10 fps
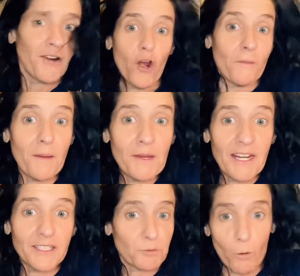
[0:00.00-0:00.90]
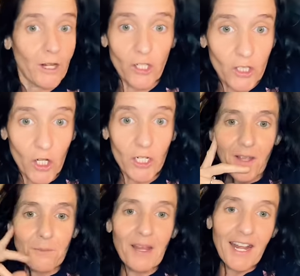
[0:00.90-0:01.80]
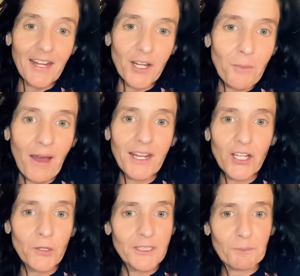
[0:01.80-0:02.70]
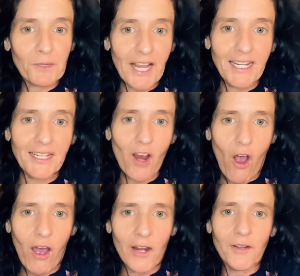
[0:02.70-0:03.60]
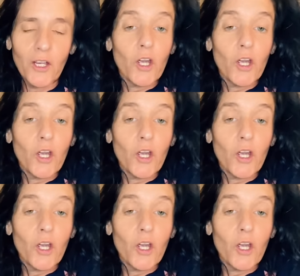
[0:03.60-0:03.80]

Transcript: No, maybe it is. Spoiler alert. But anybody who is planning on